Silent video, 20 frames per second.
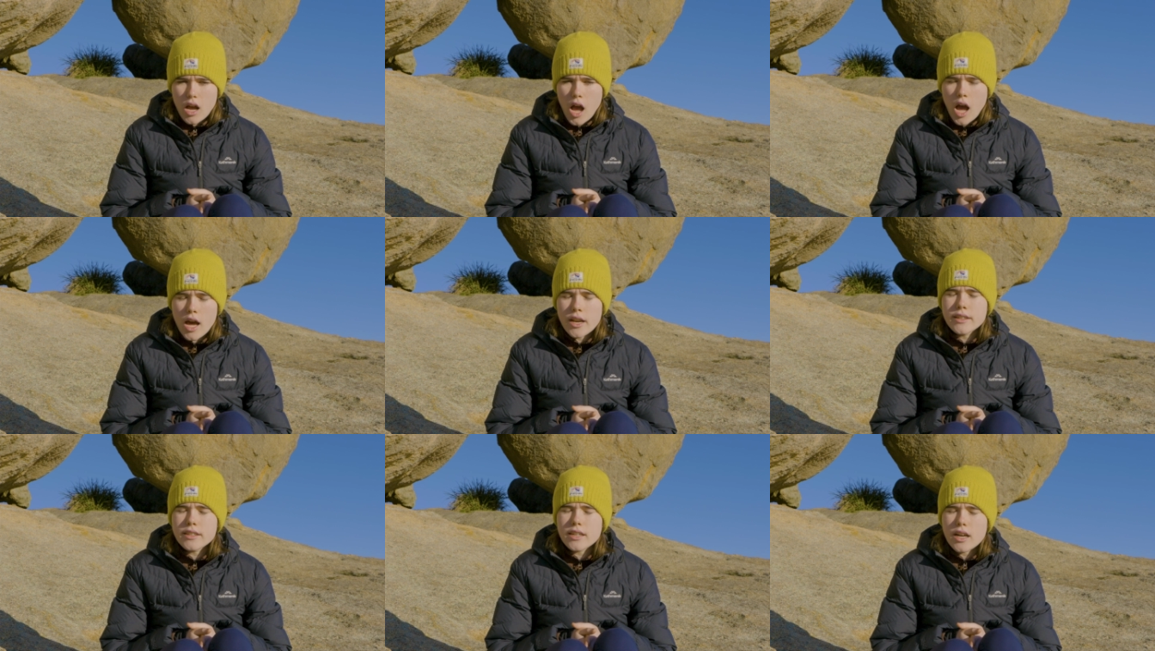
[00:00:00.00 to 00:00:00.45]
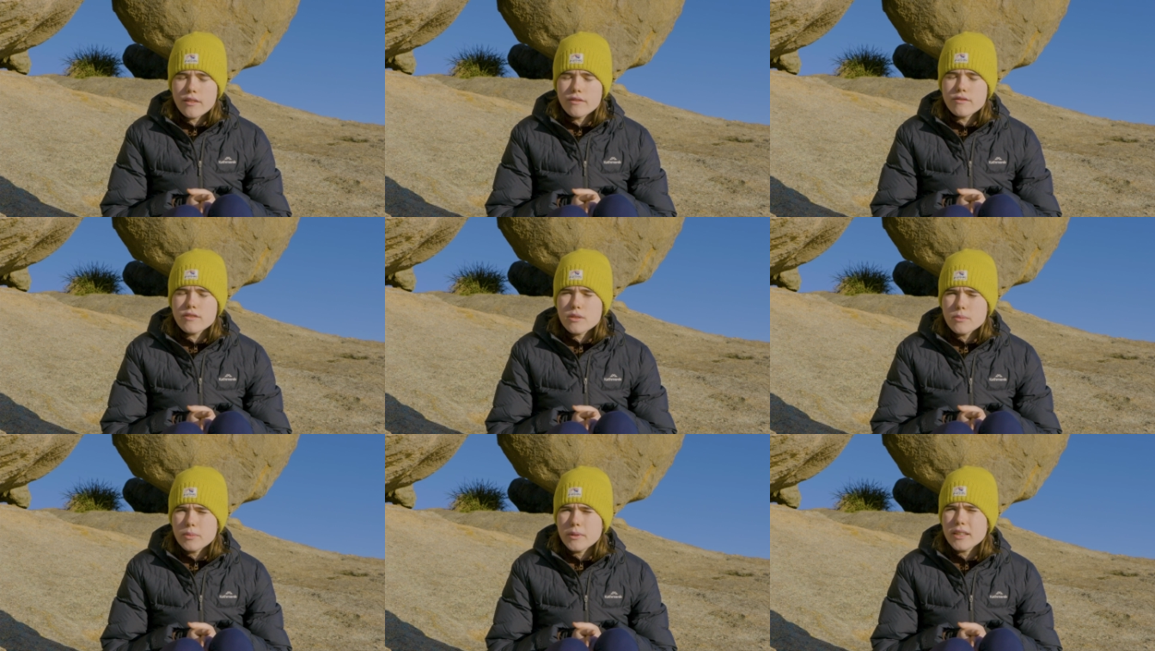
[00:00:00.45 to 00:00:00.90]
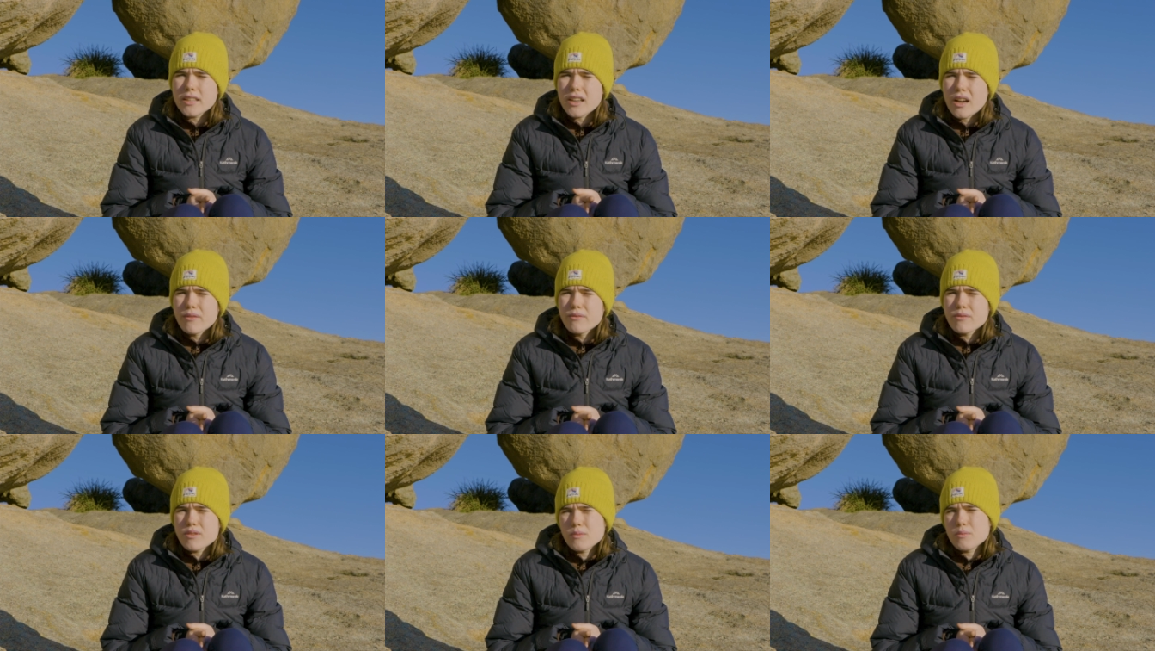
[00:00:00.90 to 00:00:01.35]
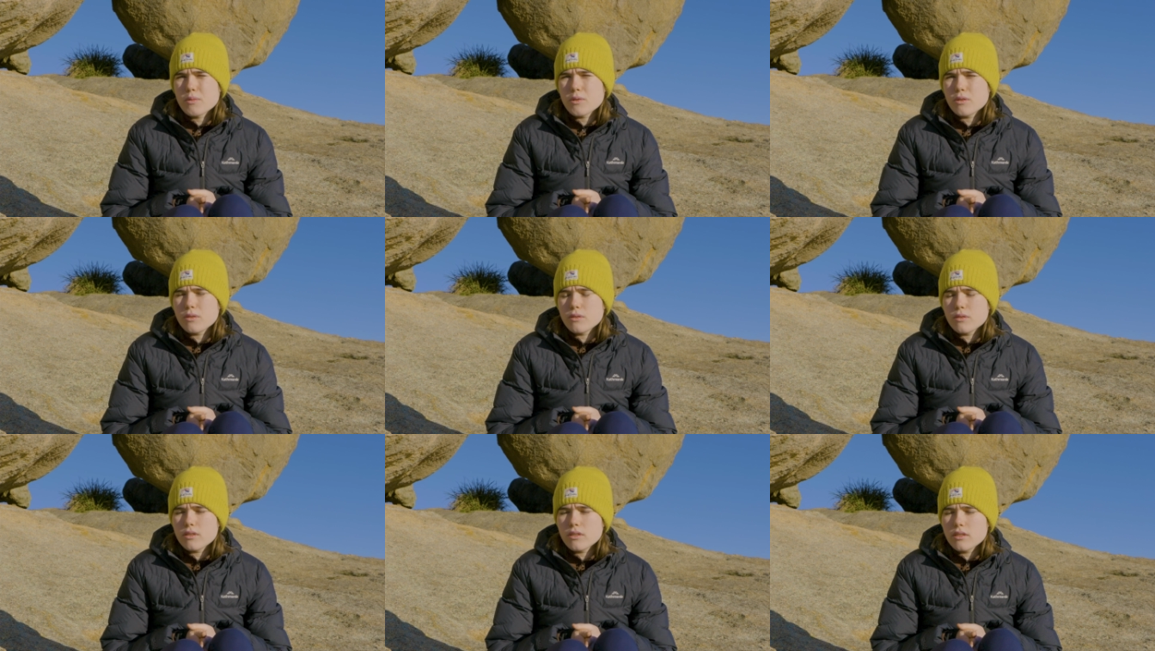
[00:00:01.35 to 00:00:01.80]
uncomfortably
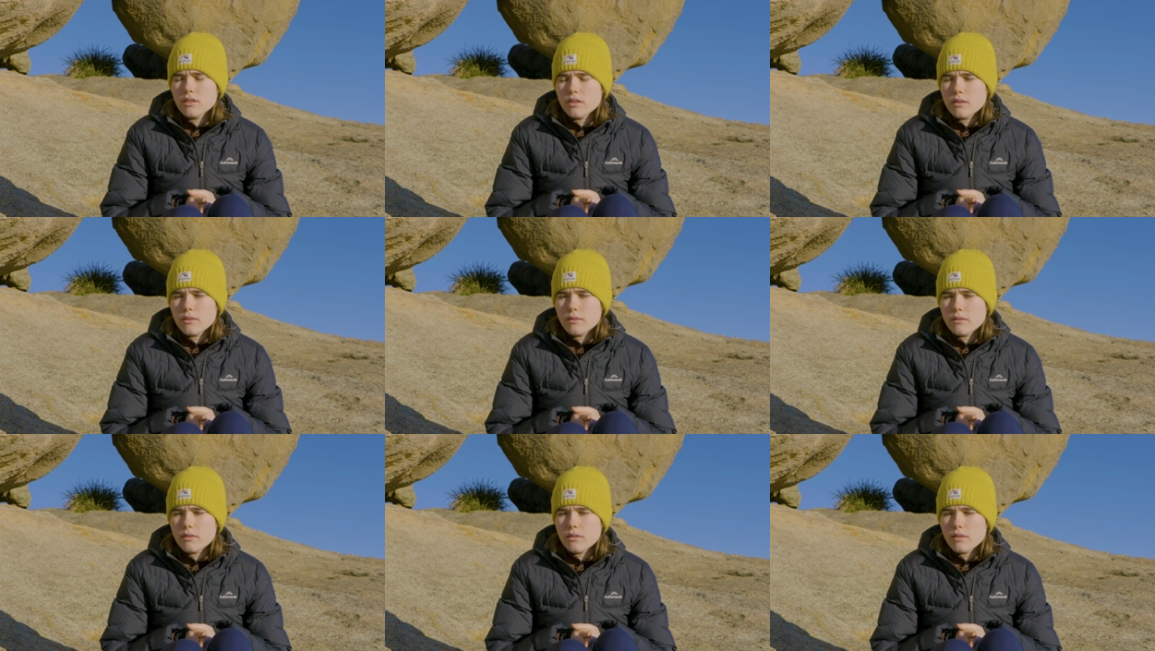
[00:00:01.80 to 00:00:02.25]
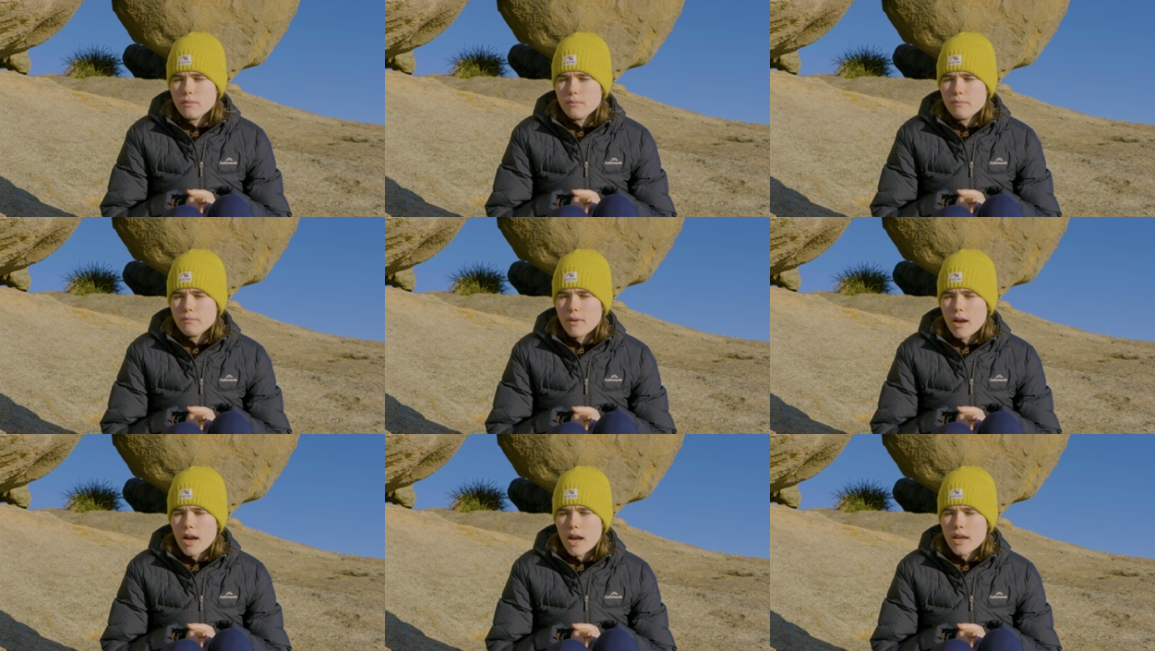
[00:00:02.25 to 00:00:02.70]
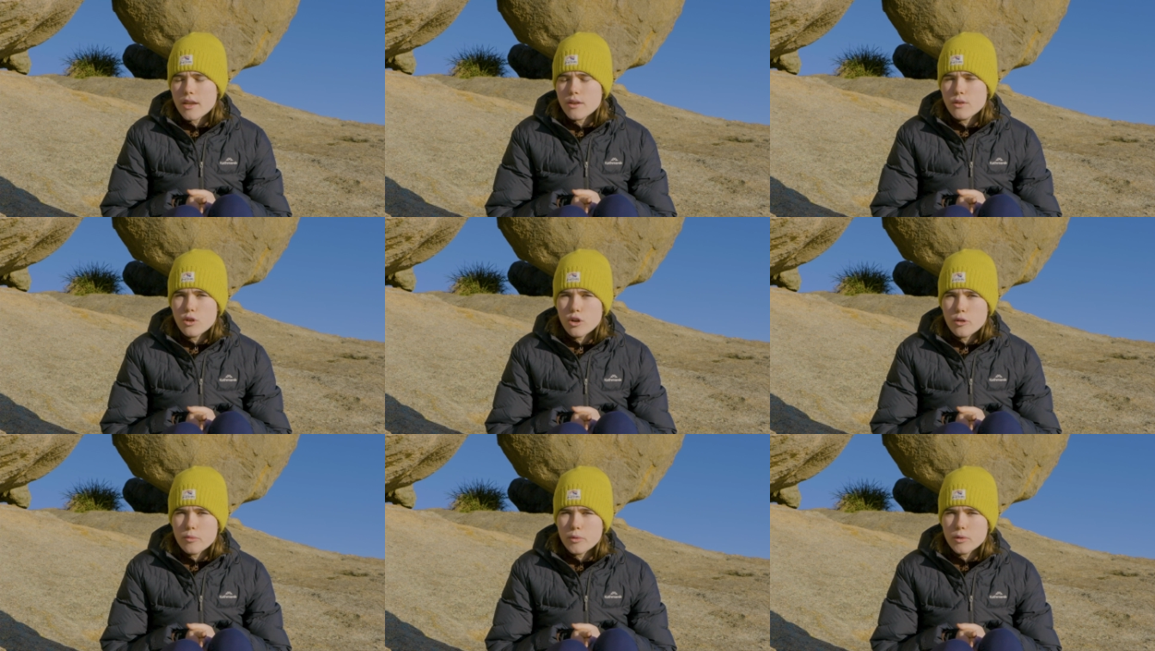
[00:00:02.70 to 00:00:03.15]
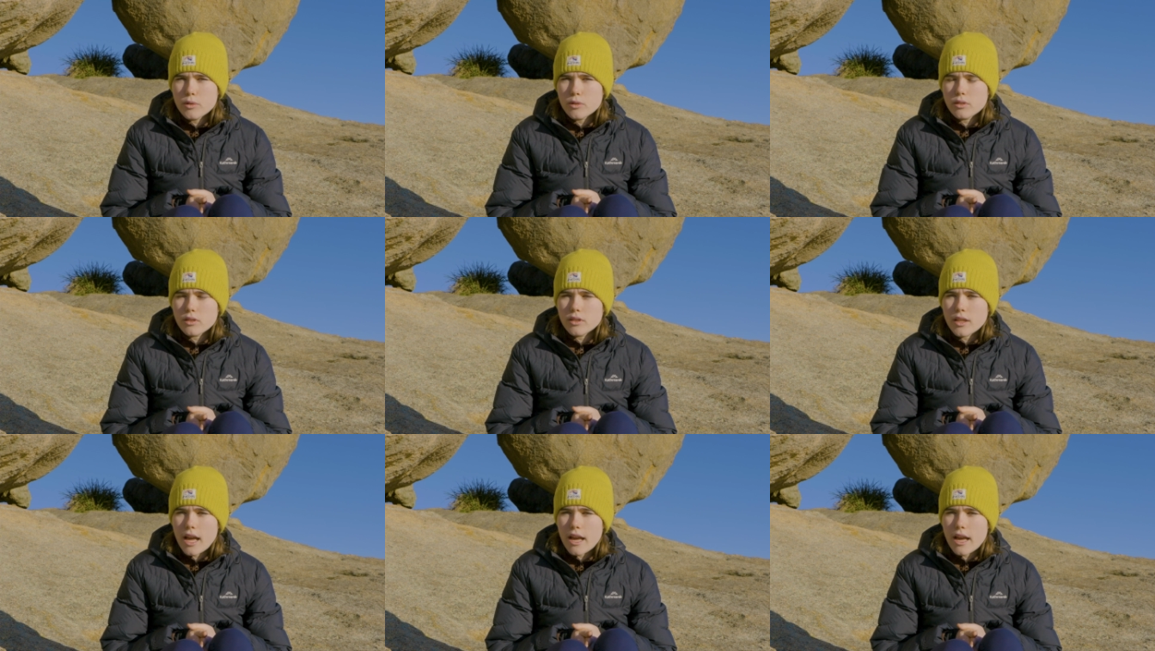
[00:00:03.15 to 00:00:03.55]
comfortable my normal